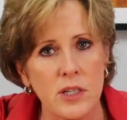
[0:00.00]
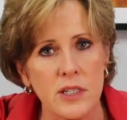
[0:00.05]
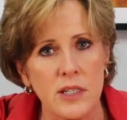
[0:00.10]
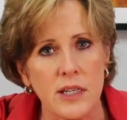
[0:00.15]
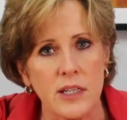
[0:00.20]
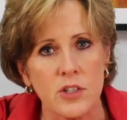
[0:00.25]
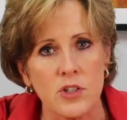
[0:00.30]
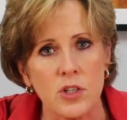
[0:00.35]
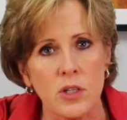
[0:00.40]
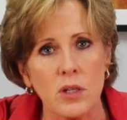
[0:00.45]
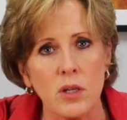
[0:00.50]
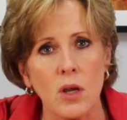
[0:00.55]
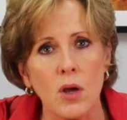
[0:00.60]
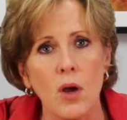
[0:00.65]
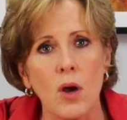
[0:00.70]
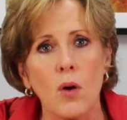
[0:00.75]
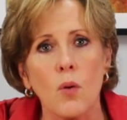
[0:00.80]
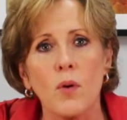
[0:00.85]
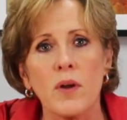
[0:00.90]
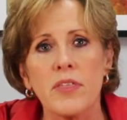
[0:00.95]
condition
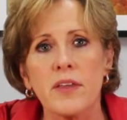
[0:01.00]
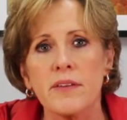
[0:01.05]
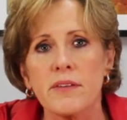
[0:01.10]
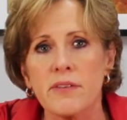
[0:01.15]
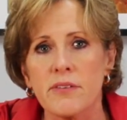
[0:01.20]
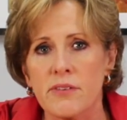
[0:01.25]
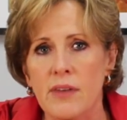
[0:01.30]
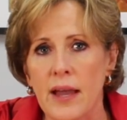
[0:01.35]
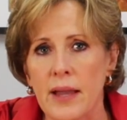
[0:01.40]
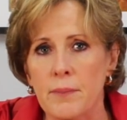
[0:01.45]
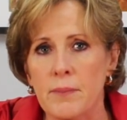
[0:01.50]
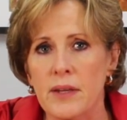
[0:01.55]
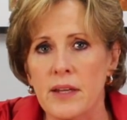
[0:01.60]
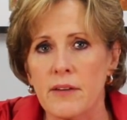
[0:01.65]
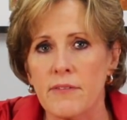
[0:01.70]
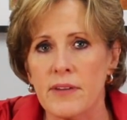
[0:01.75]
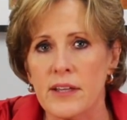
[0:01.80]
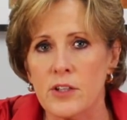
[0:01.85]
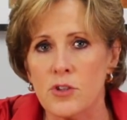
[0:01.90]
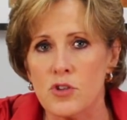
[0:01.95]
with an
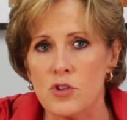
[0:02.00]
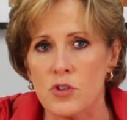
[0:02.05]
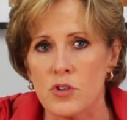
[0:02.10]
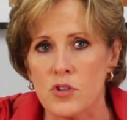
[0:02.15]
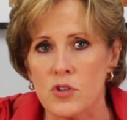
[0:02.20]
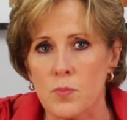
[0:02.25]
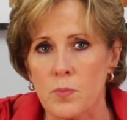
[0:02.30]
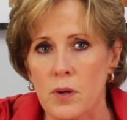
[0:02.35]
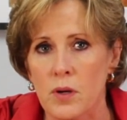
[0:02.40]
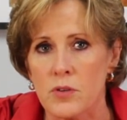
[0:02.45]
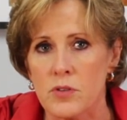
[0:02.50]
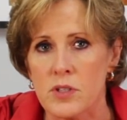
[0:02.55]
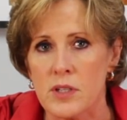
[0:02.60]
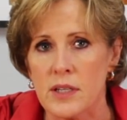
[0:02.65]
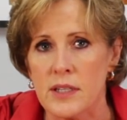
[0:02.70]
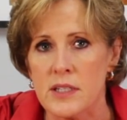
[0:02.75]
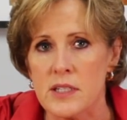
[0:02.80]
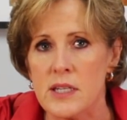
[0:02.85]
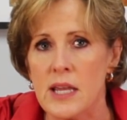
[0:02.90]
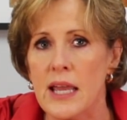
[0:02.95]
assignment of insurance
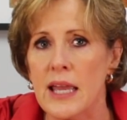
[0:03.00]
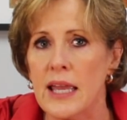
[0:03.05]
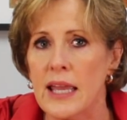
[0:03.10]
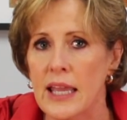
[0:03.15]
proceeds,